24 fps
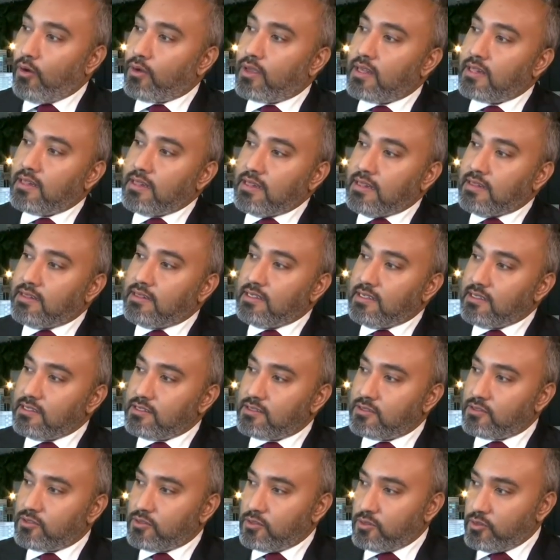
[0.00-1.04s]
can
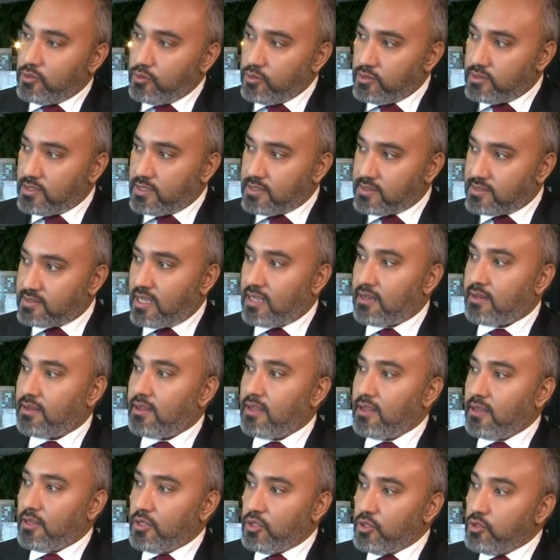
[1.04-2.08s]
these users start
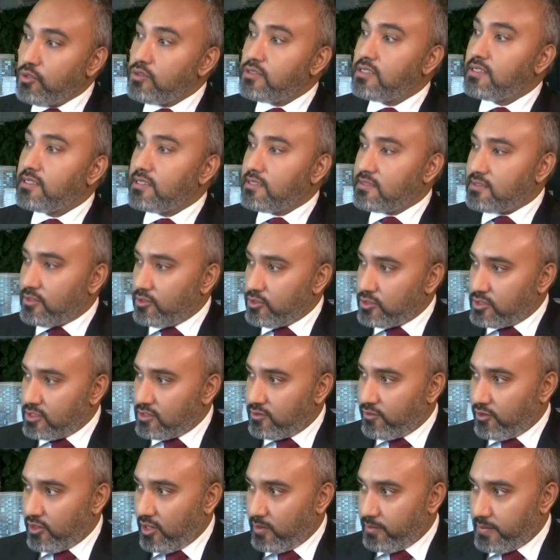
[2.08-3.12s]
using these solutions
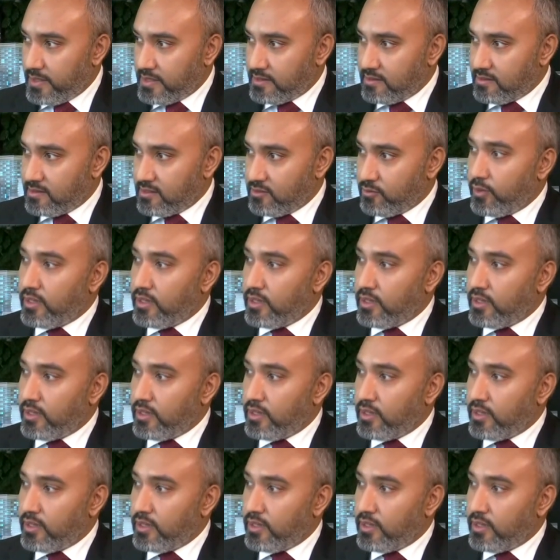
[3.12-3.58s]
for their businesses,